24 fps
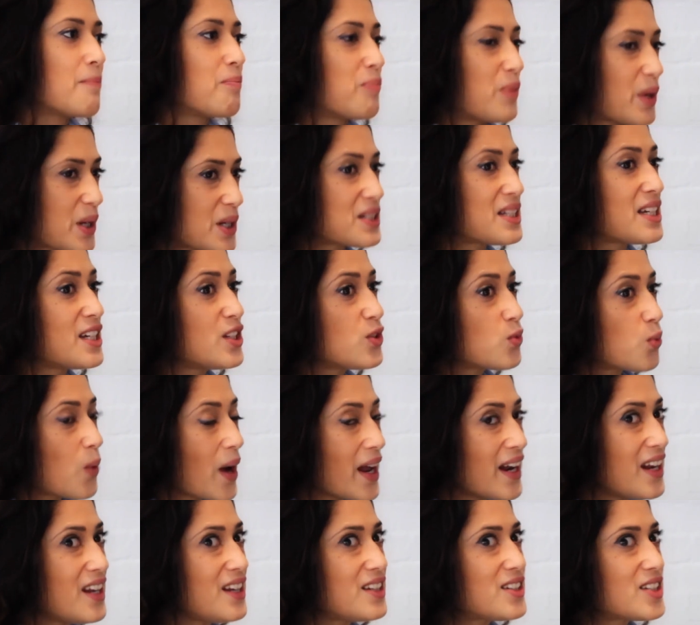Because he's
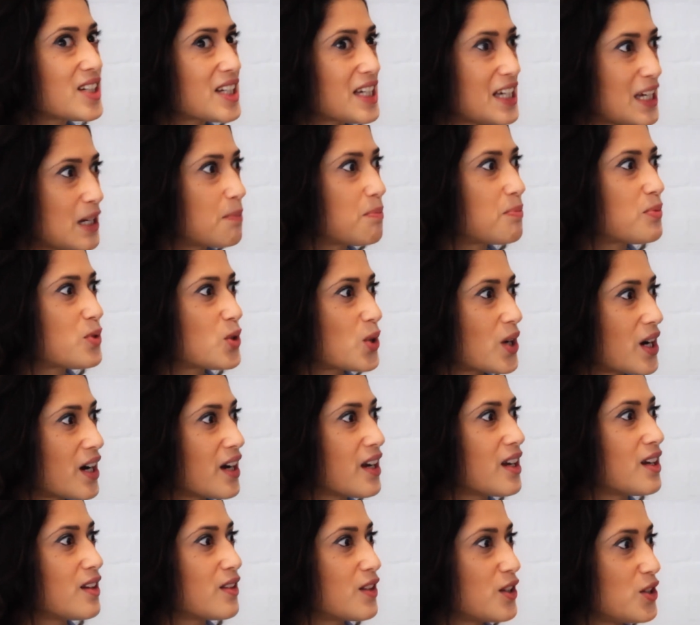ready to keep
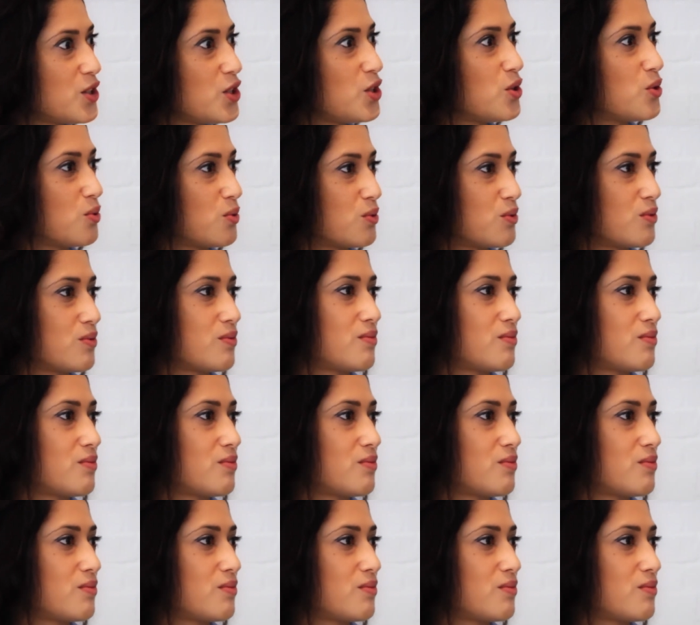trying the new.